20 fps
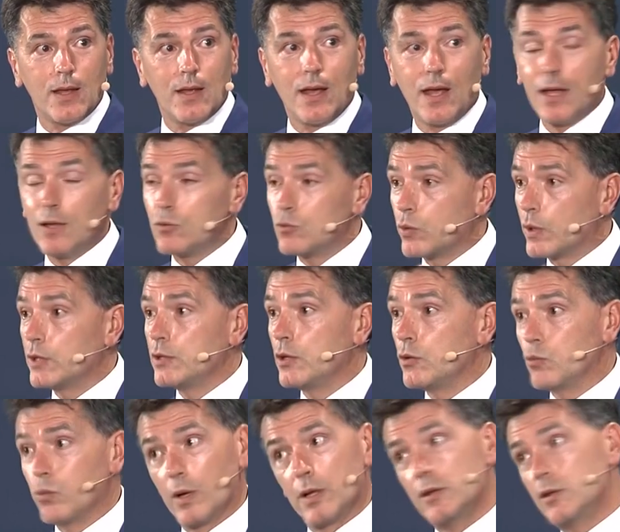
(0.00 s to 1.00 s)
And
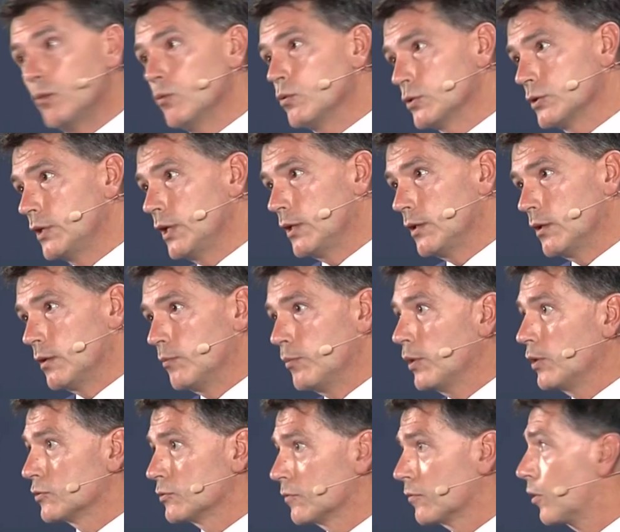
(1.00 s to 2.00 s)
2020 was needed
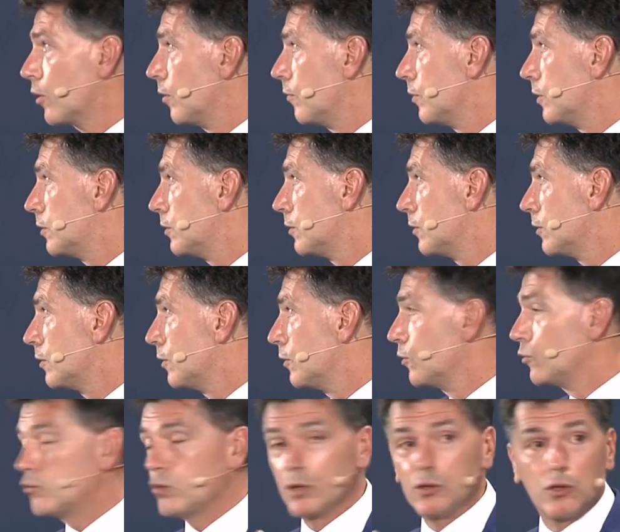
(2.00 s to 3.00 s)
because of COVID.
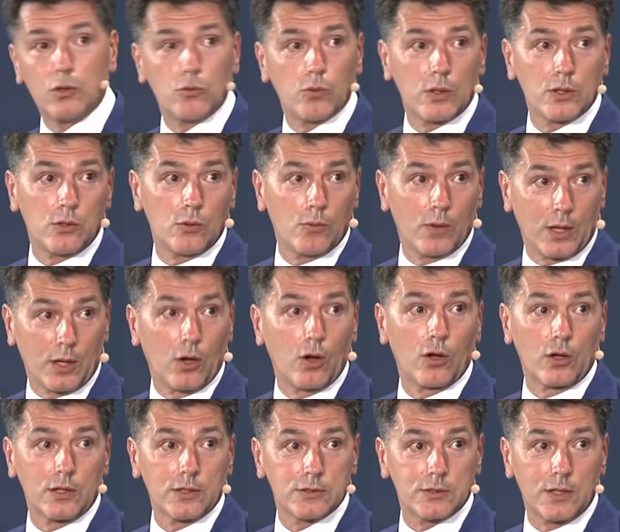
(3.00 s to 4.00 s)
2021,
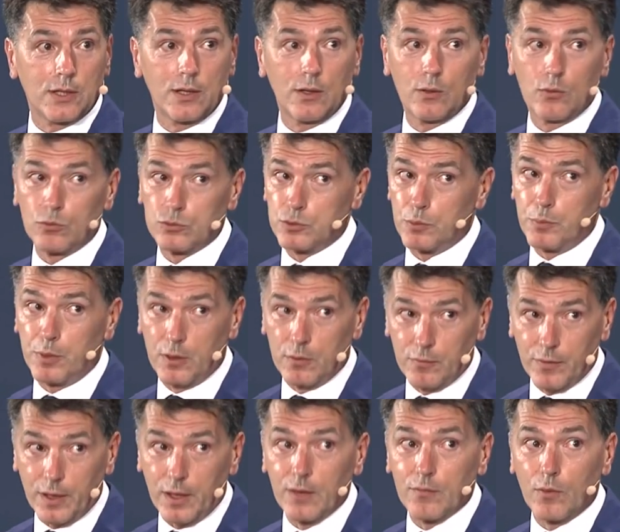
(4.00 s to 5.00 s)
honestly, was a bit of
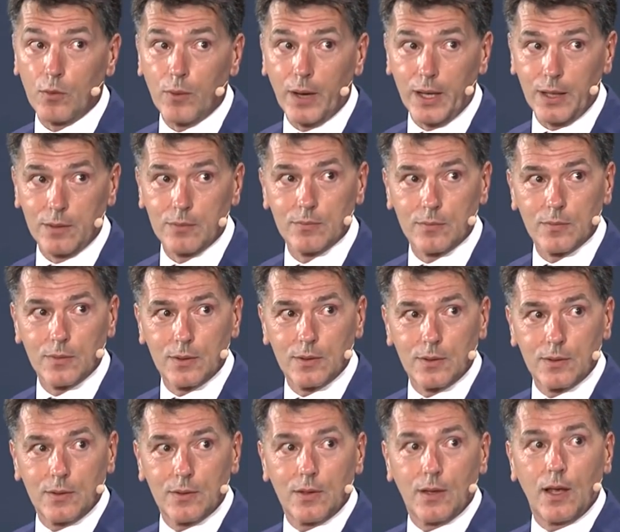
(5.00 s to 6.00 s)
a giveaway.
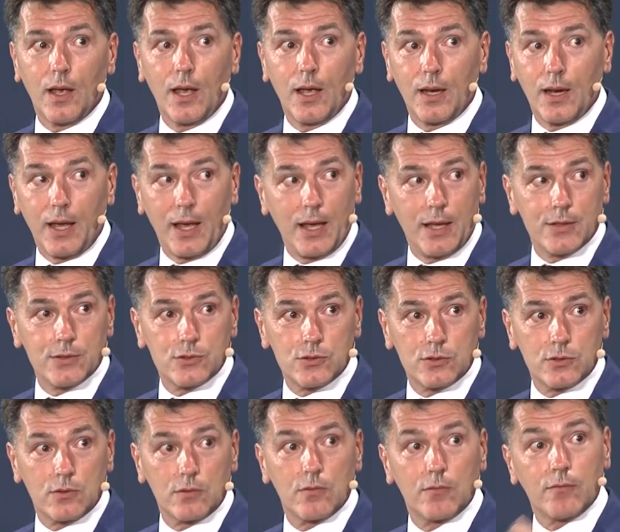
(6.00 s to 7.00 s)
And hence,
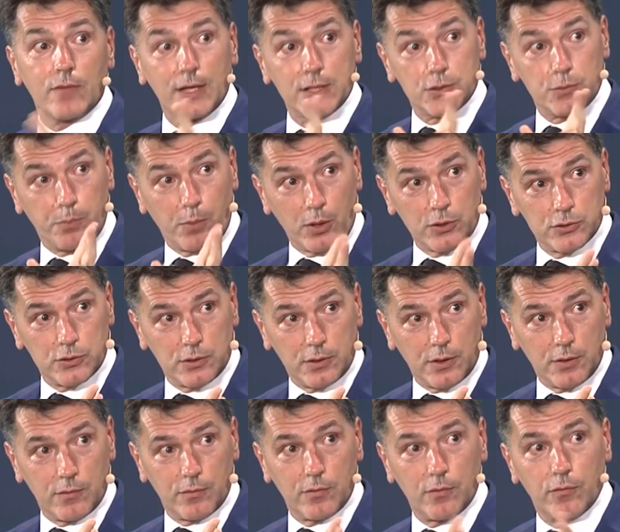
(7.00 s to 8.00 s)
that's
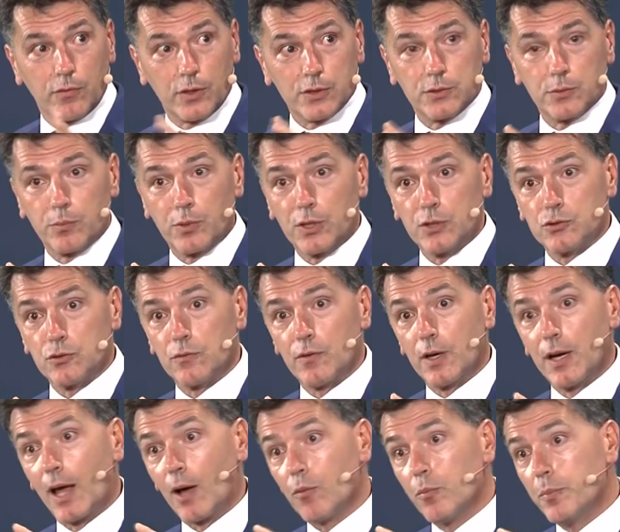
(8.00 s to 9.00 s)
positive for the simple reason that
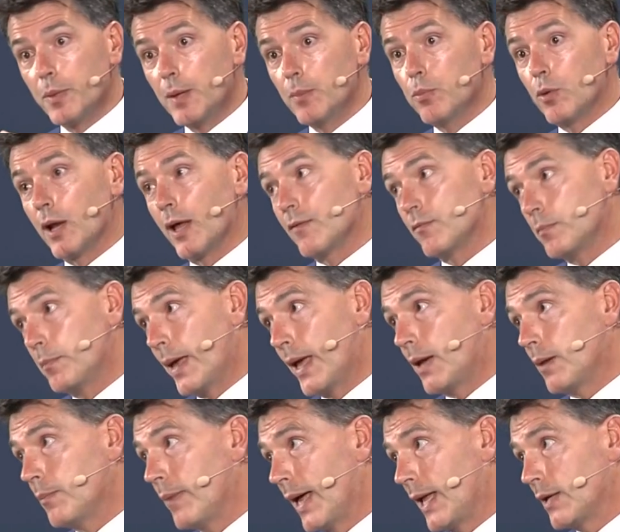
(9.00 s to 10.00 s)
now people have
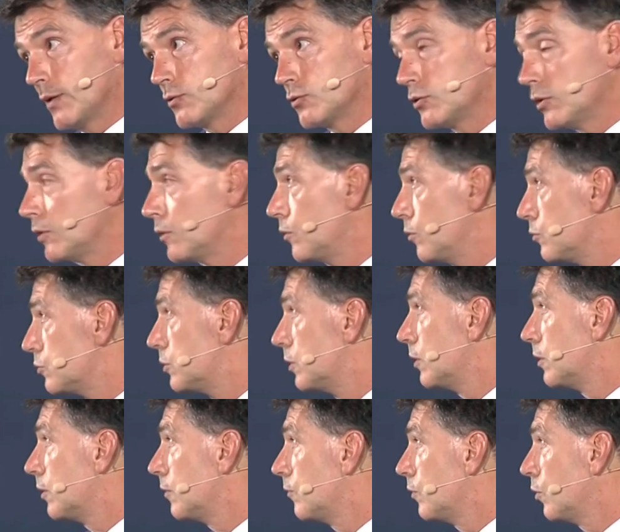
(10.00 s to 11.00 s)
better balance sheet. You see
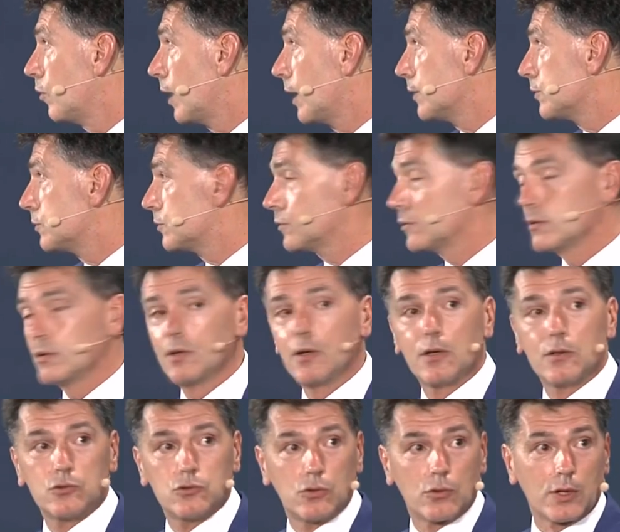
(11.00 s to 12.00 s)
it in the US.
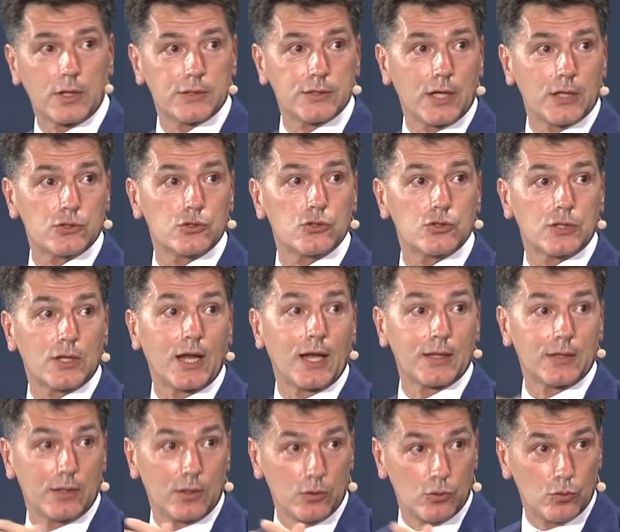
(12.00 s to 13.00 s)
So a recession is
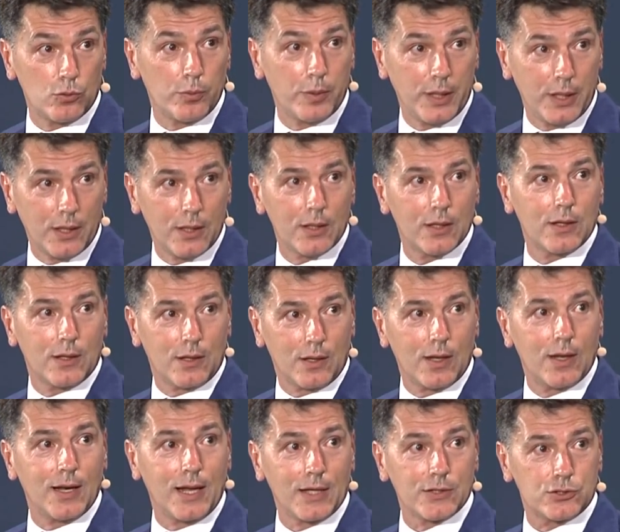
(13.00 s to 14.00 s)
likely to be
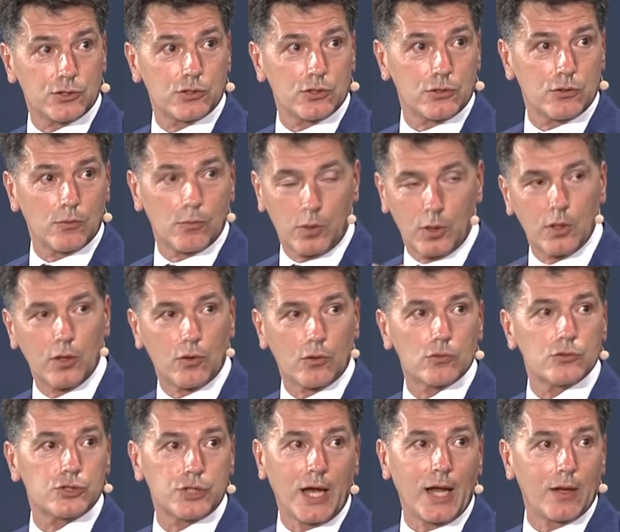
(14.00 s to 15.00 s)
less, you know,
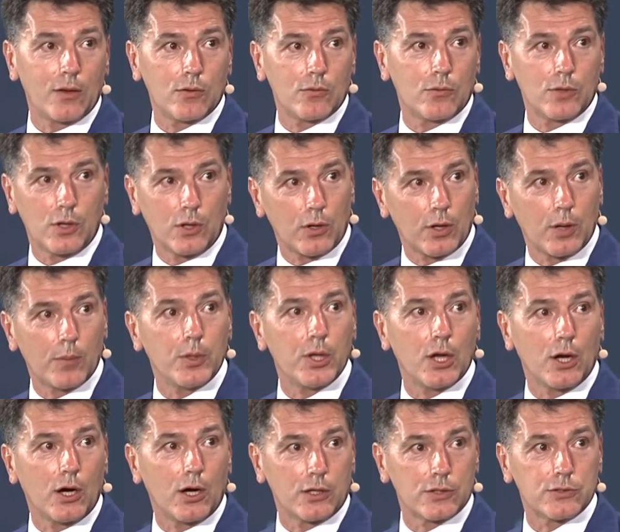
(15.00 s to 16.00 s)
shallow. We're not going to be
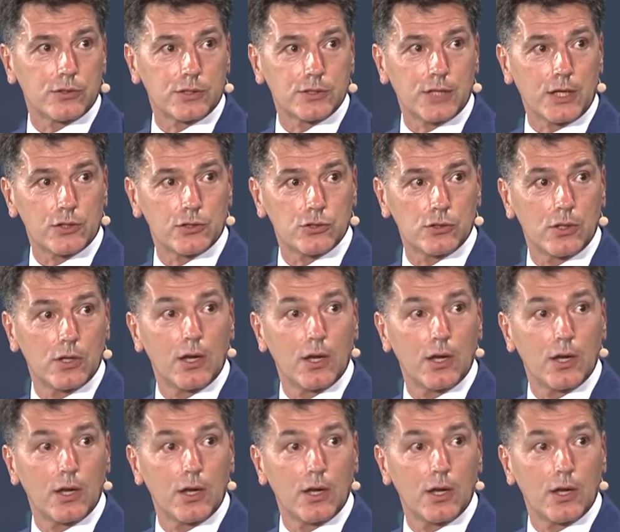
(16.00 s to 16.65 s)
a hard recession.